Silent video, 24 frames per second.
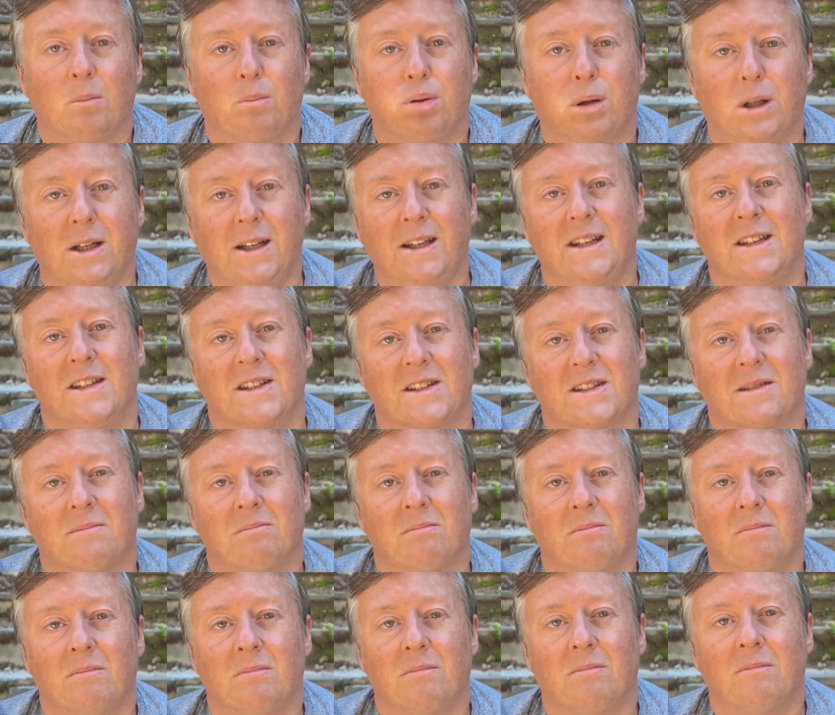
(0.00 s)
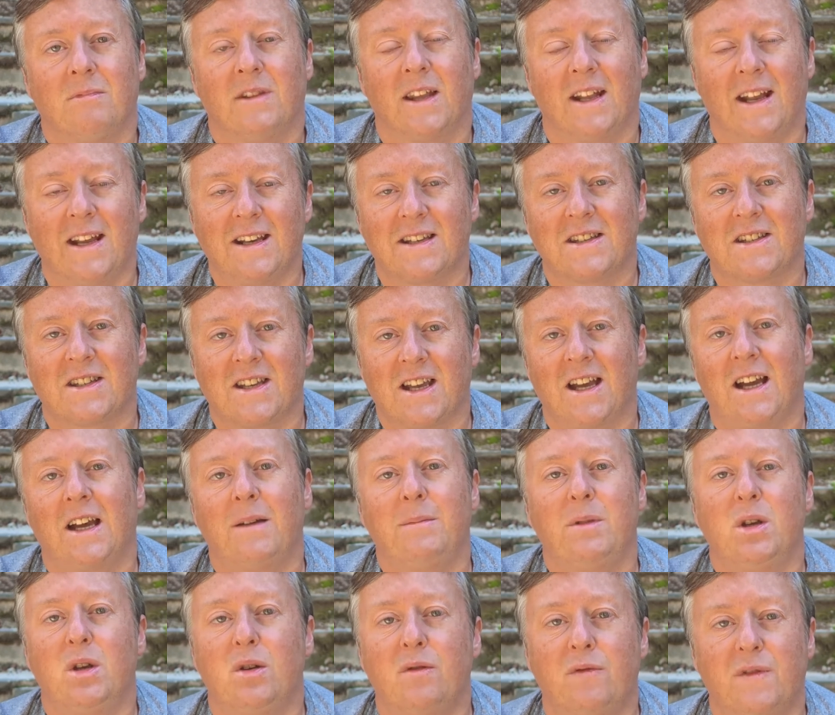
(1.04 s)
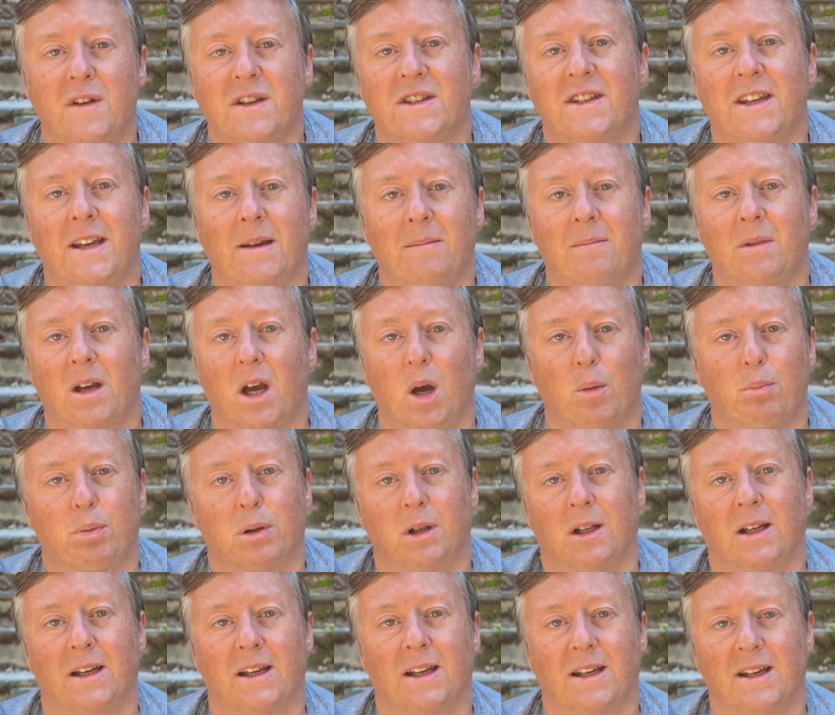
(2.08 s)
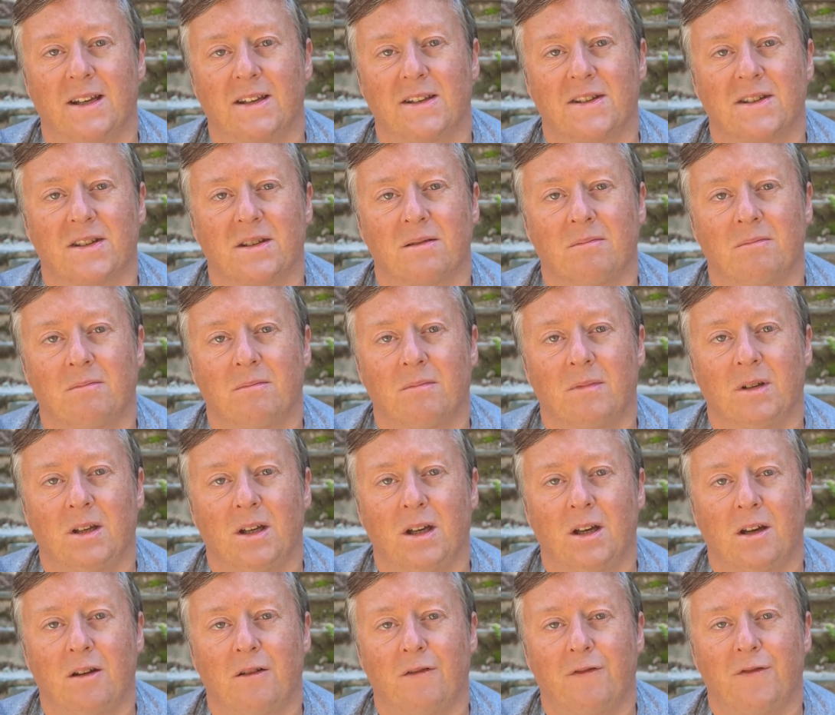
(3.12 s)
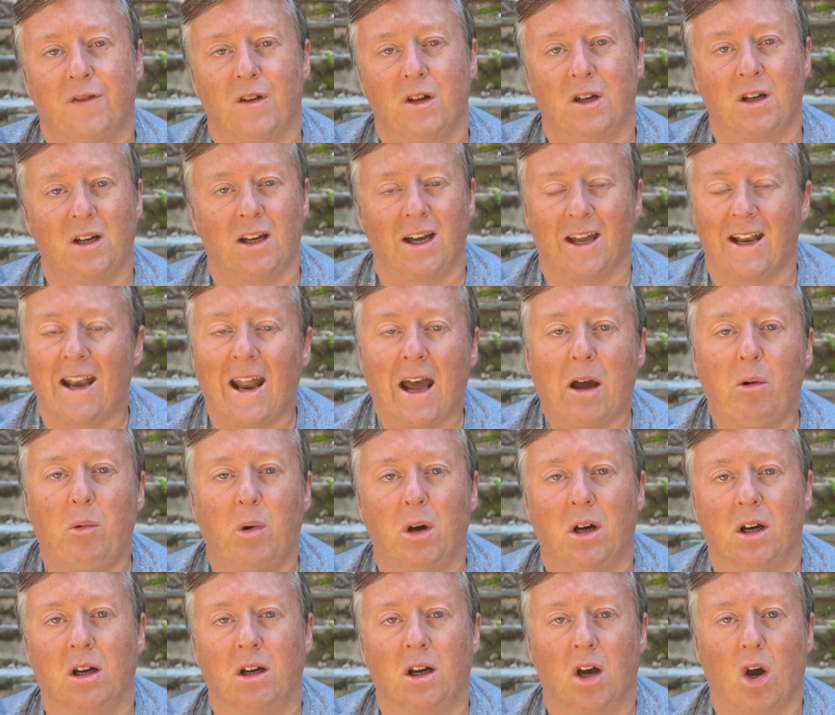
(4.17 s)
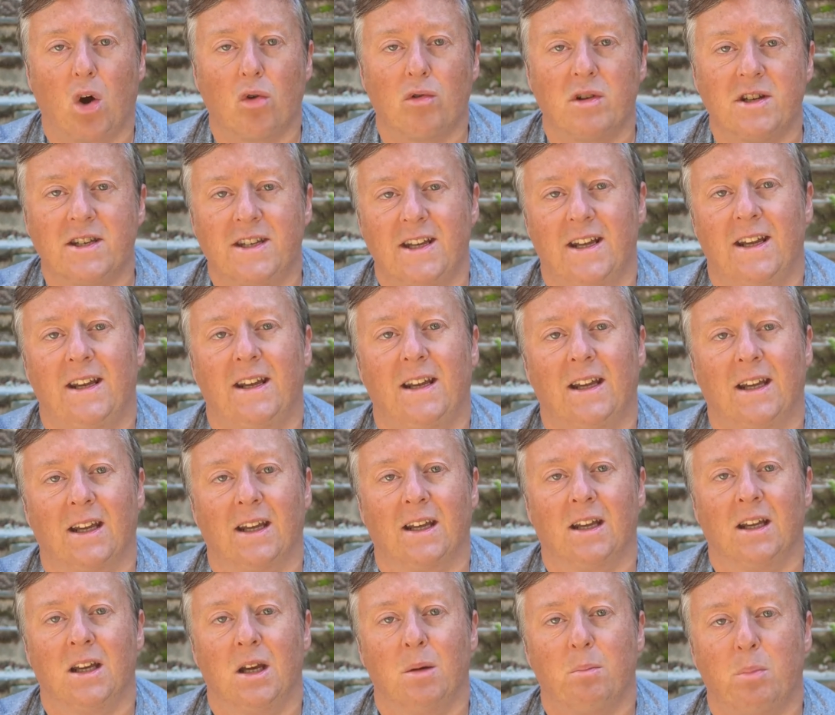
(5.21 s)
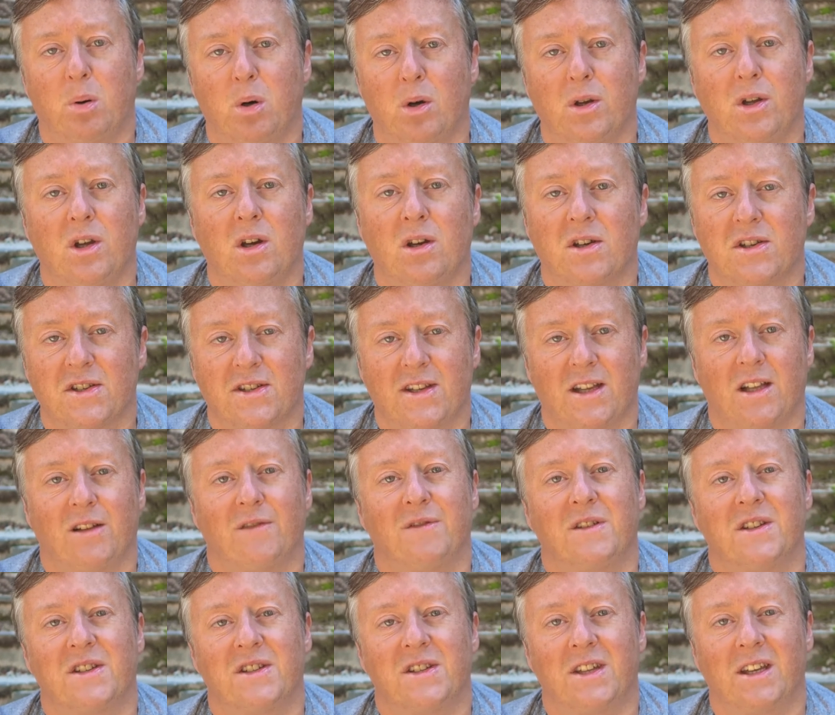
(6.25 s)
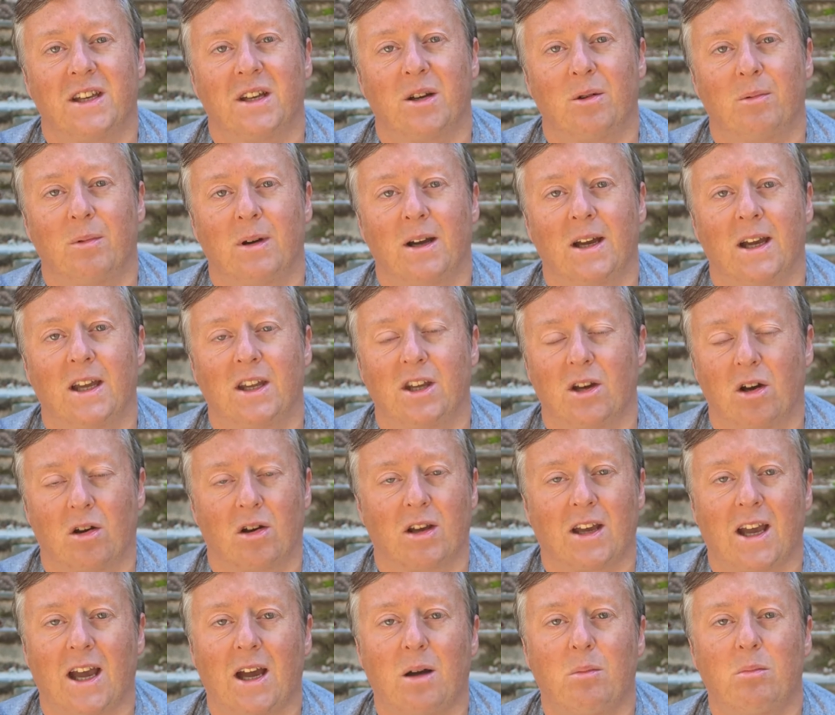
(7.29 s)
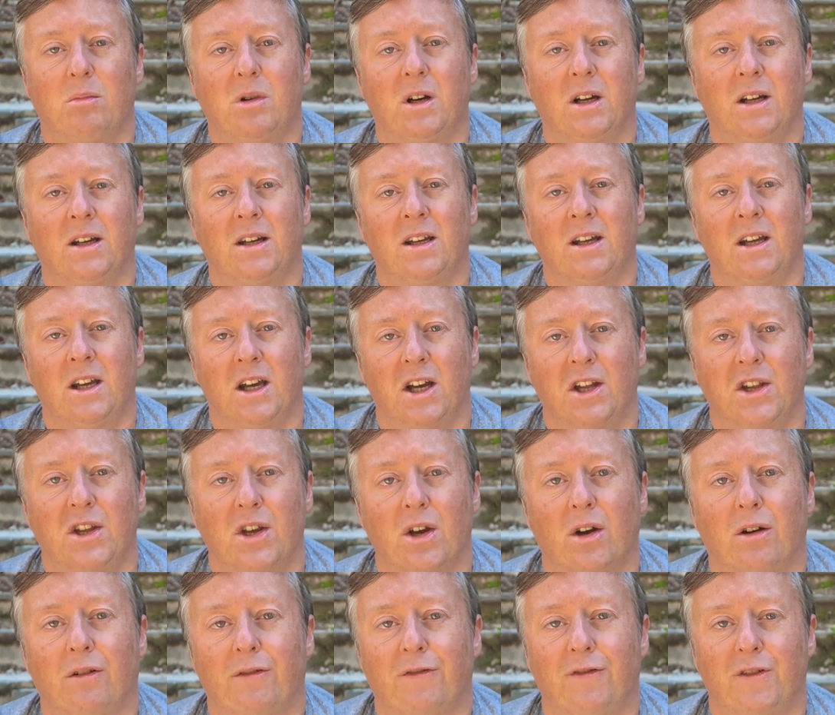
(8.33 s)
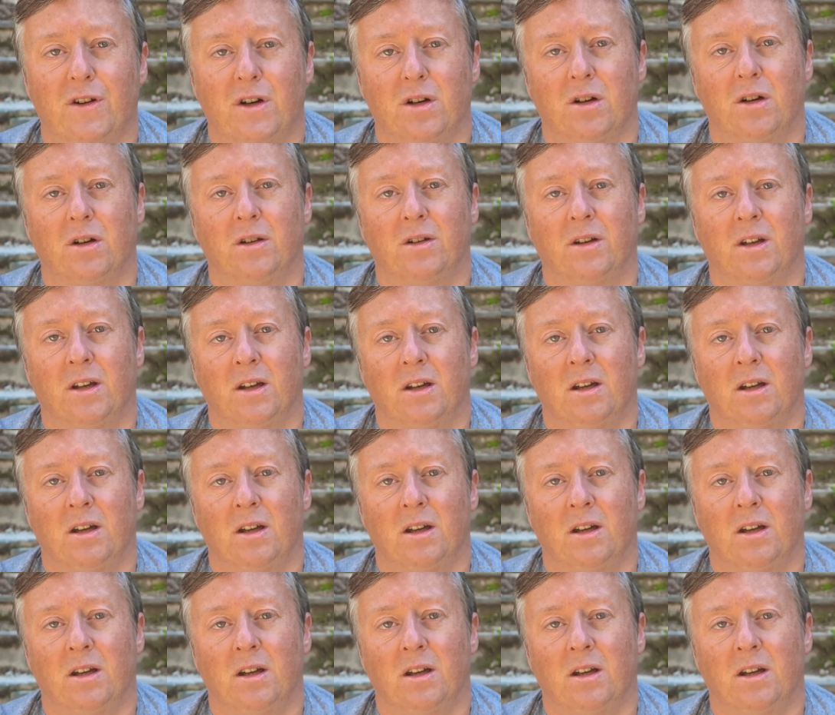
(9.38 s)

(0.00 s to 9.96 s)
Please, the next time you visit a place, for an hour or a day, put your selfie stick away, your camera and your phone,